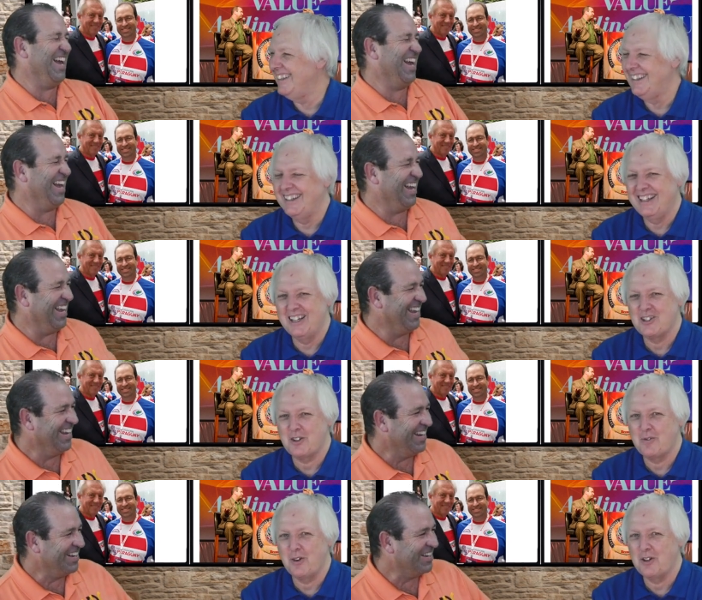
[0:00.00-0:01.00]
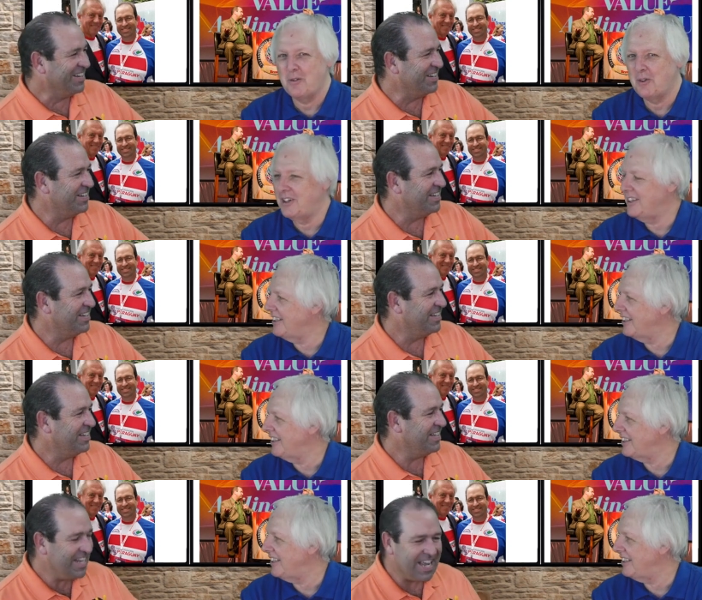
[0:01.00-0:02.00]
Speaker 1: and is there a phone number or anything like that?
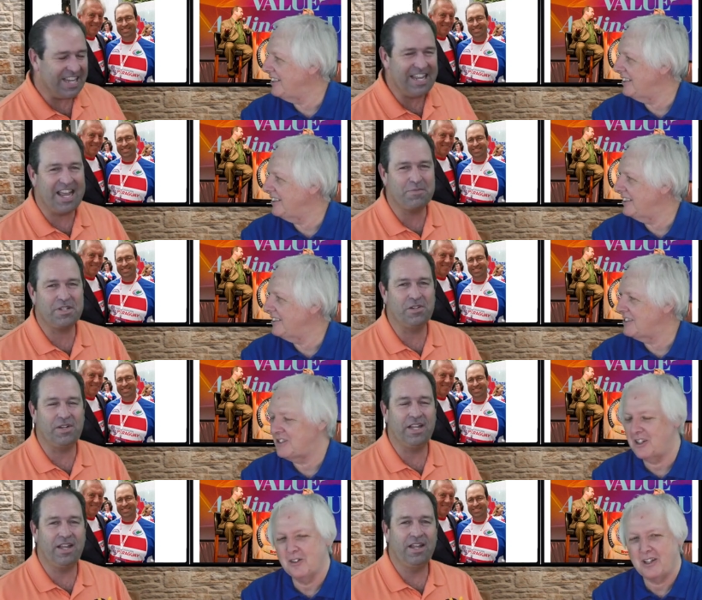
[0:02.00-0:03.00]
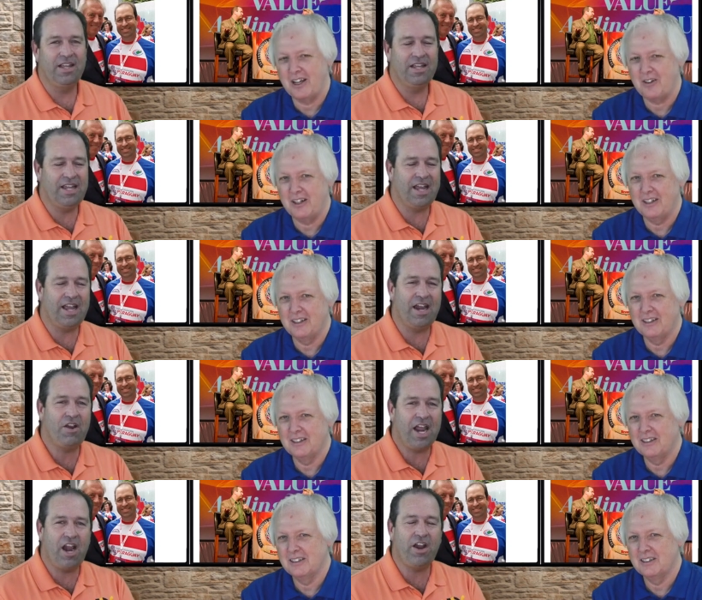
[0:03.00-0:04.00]
Yeah, yeah, absolutely. Sure, okay, great. Yeah,
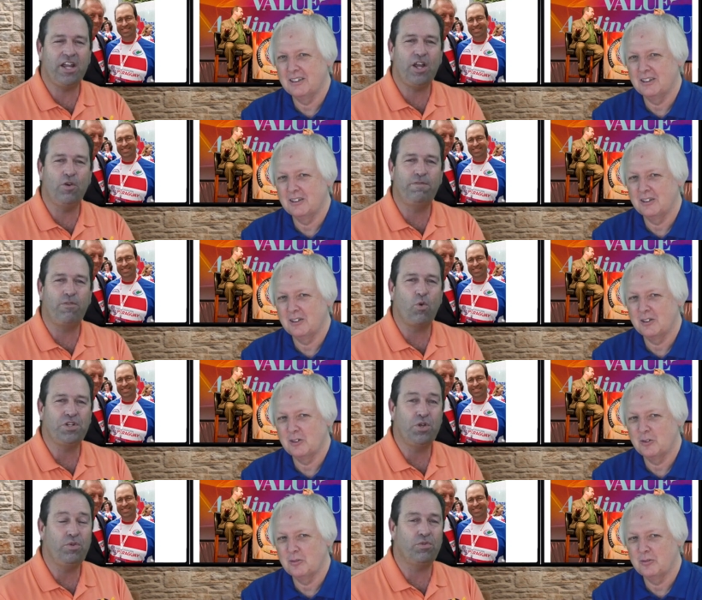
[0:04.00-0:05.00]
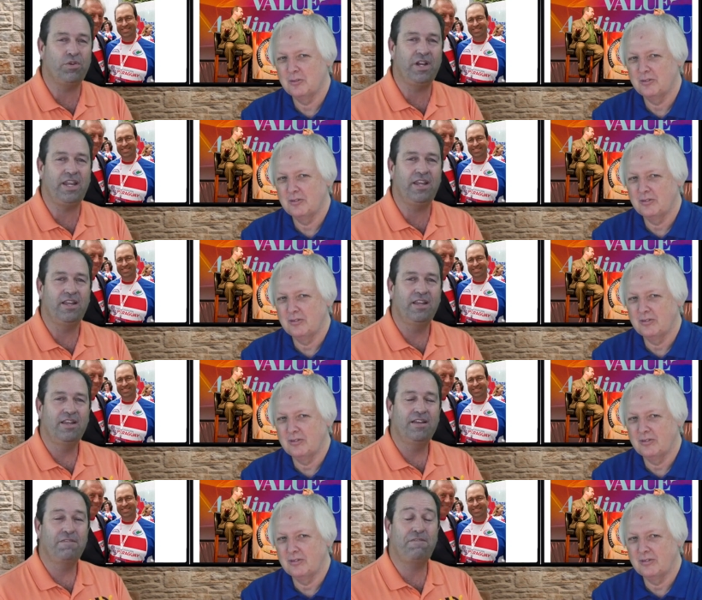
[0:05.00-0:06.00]
Speaker 2: area code 423-
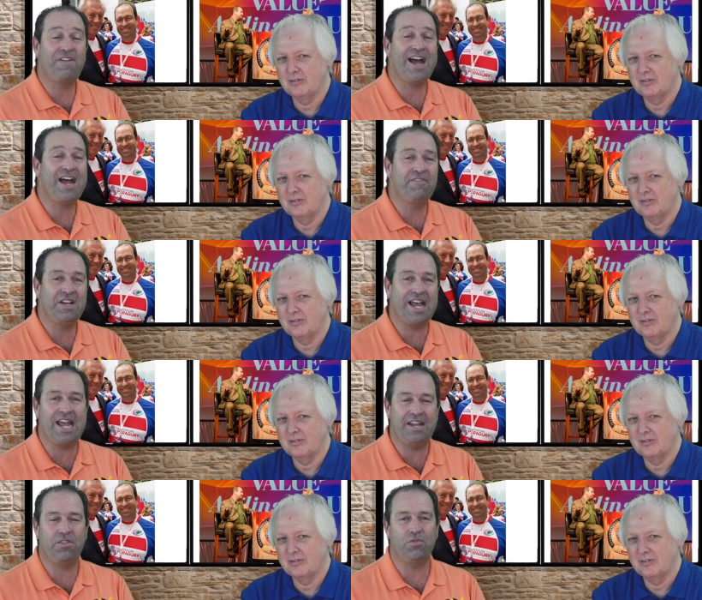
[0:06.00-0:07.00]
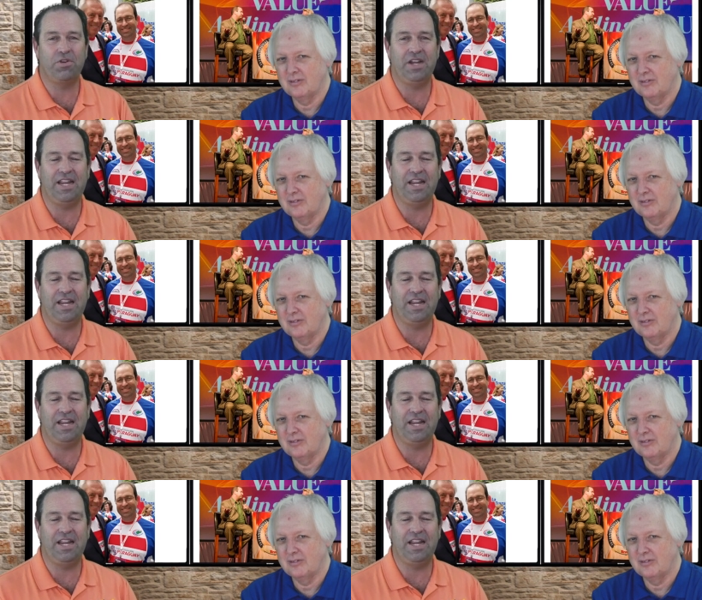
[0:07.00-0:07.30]
593